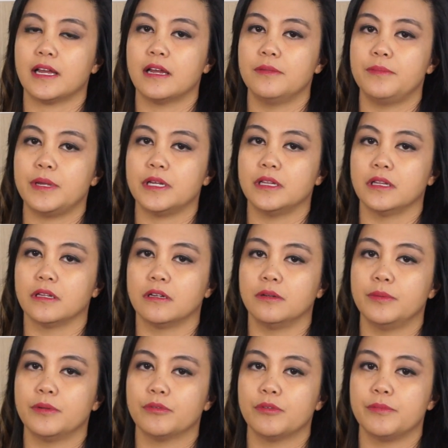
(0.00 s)
I'd be a little
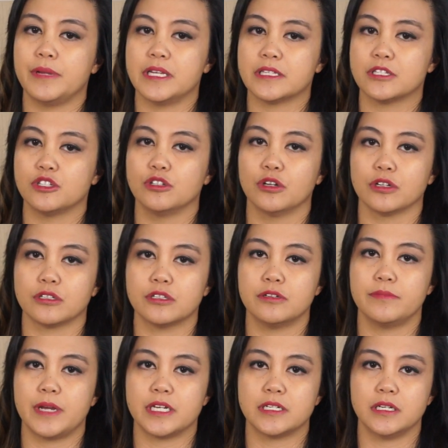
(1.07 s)
bit remiss not to
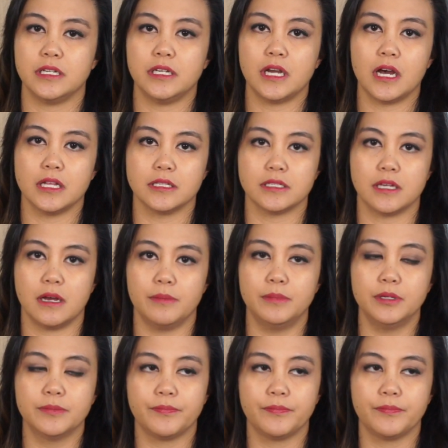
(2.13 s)
mention YARNSub.